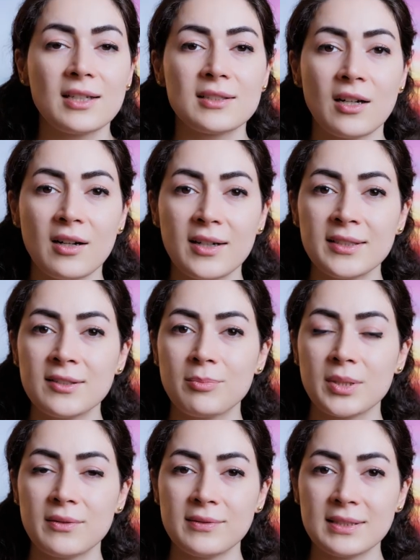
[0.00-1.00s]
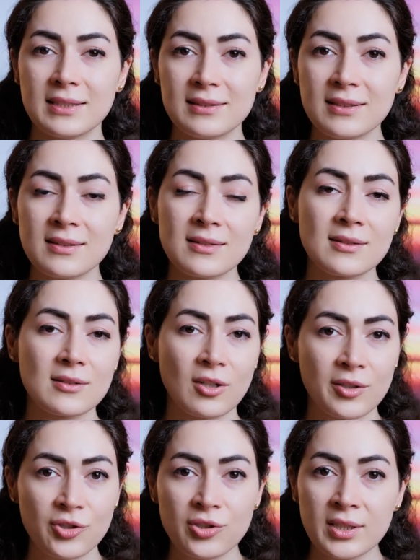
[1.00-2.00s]
The height between the discs
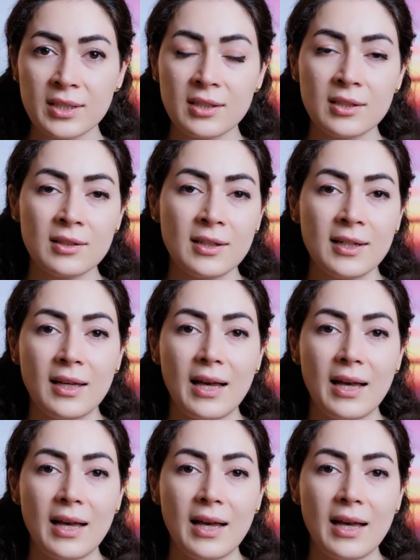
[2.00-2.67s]
is shrinking